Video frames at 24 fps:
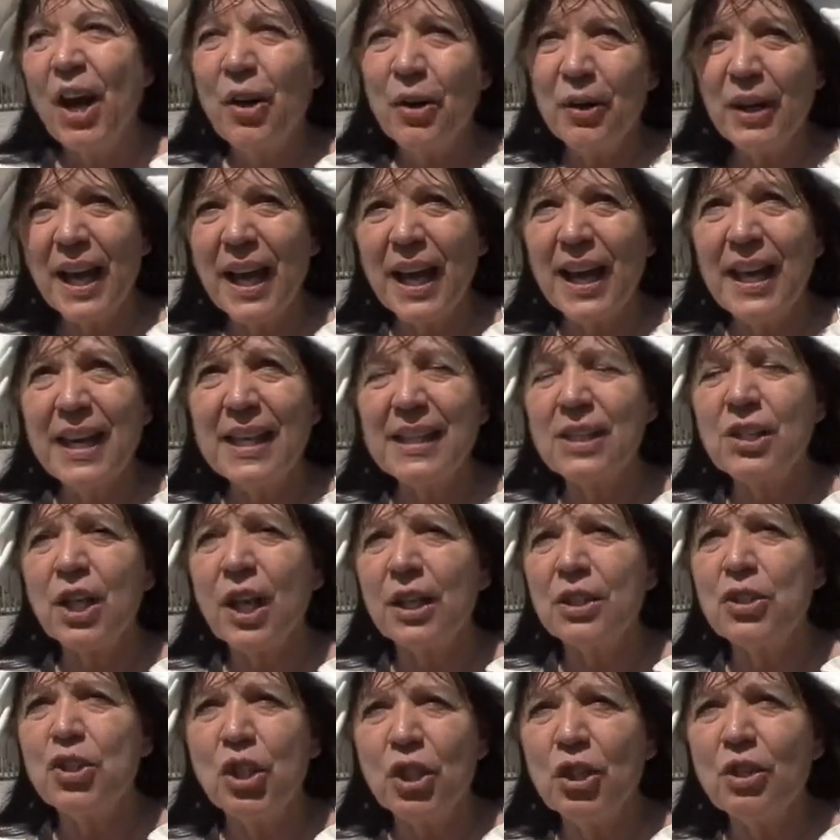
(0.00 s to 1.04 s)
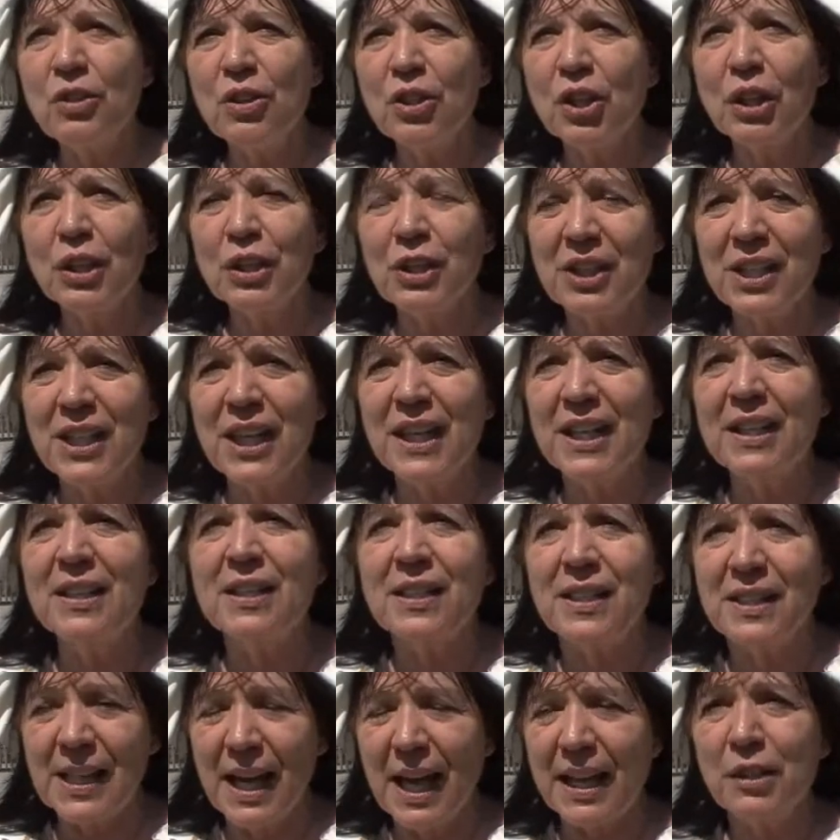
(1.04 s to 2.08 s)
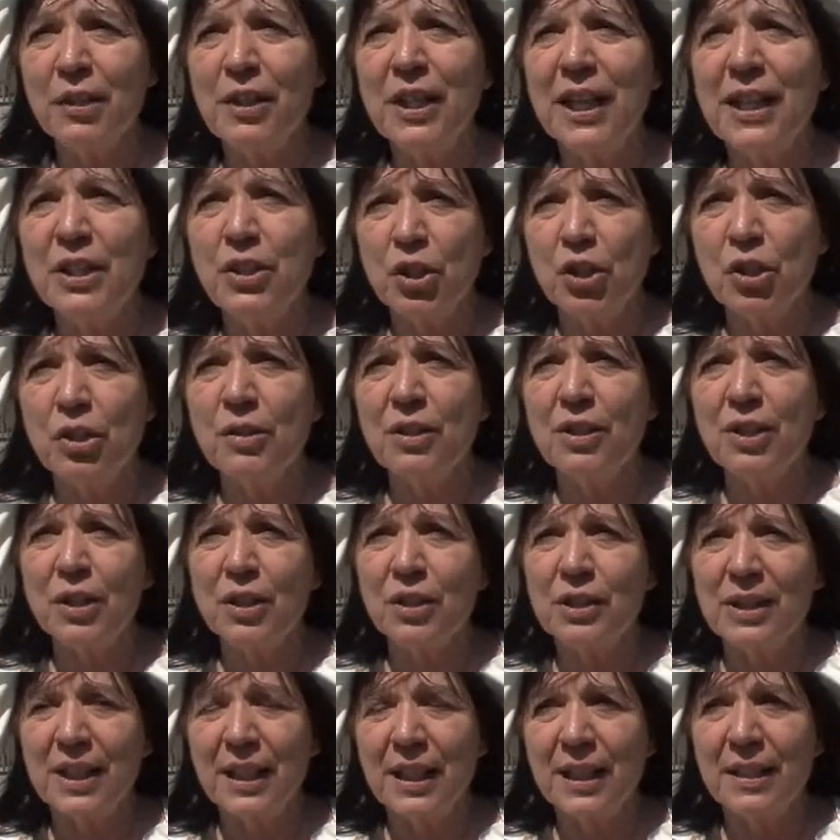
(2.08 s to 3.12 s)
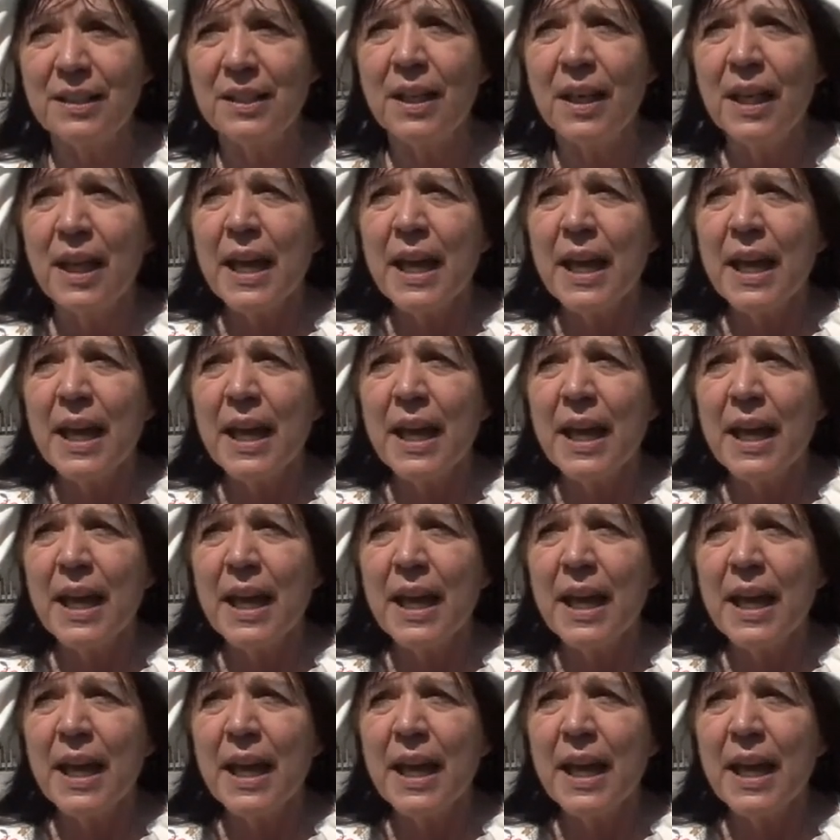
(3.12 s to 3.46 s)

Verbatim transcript: Okay, it's uh, June thirteenth, Saturday, June thirteenth.